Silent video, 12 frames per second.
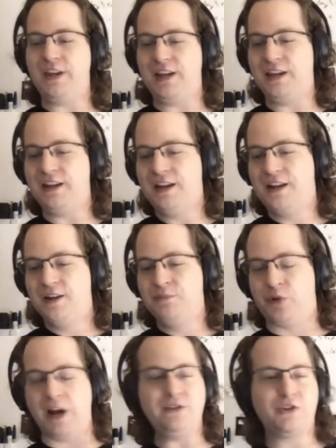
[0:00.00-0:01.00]
the
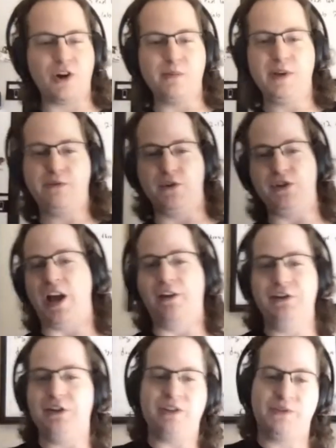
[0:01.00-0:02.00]
brainstorming for
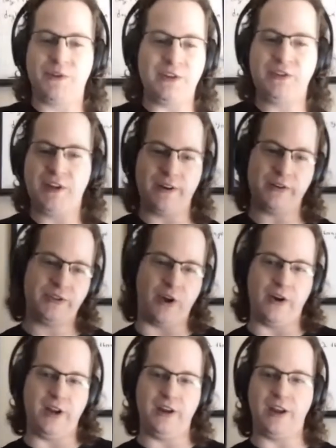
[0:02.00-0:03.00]
challenges for this year
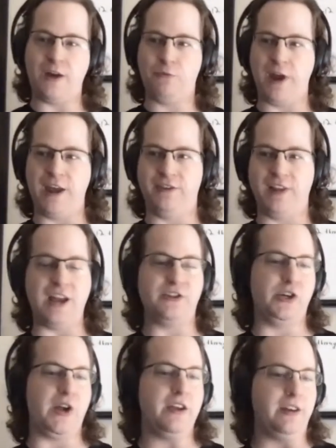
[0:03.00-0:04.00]
started when
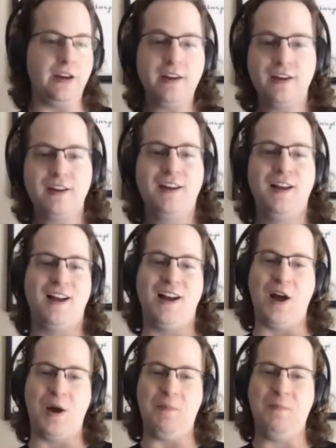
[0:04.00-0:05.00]
last year ended.
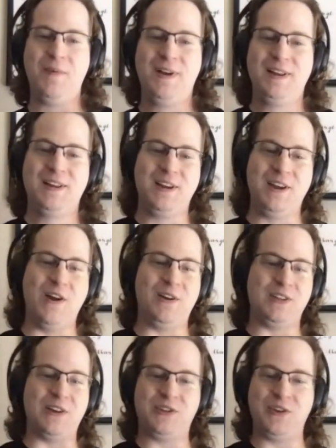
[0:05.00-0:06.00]
Cool. Um, you know,
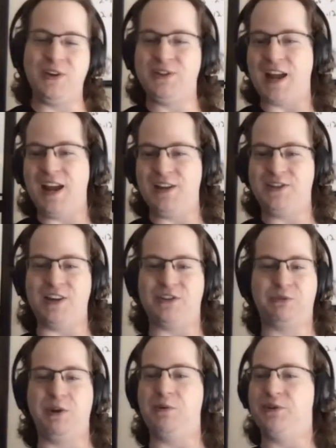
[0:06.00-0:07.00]
as, as soon as
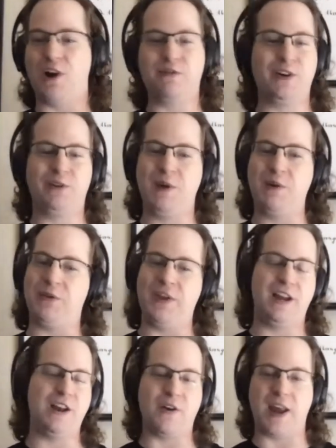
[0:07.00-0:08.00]
AACS 3 was over, we were
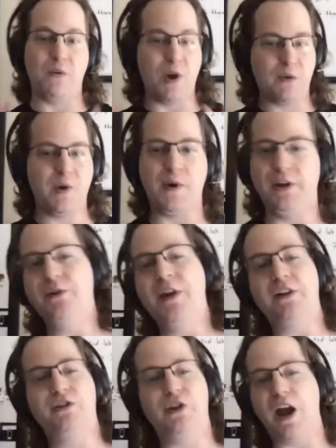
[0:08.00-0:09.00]
thinking, okay, what do we want to do
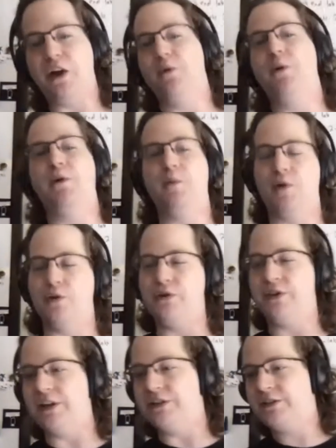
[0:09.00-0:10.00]
next year? How do we want to
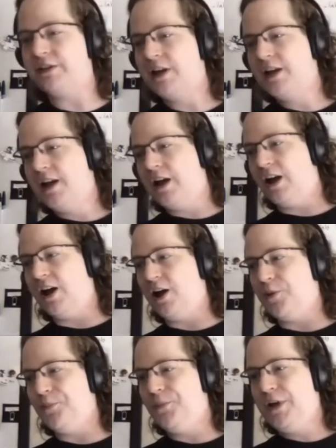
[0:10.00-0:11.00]
approach this?
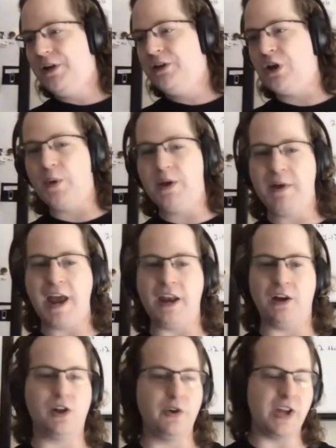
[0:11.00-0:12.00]
Um, you know, we, we
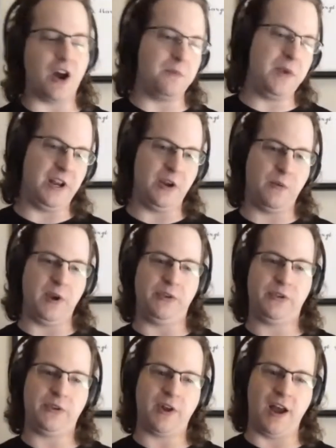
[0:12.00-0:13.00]
had a closeout meeting
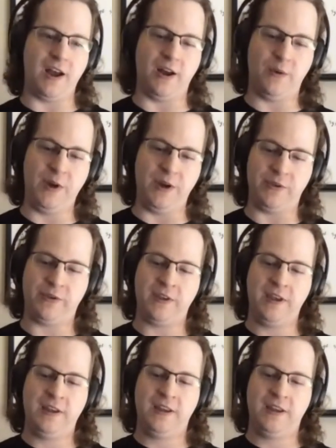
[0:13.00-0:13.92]
with uh, with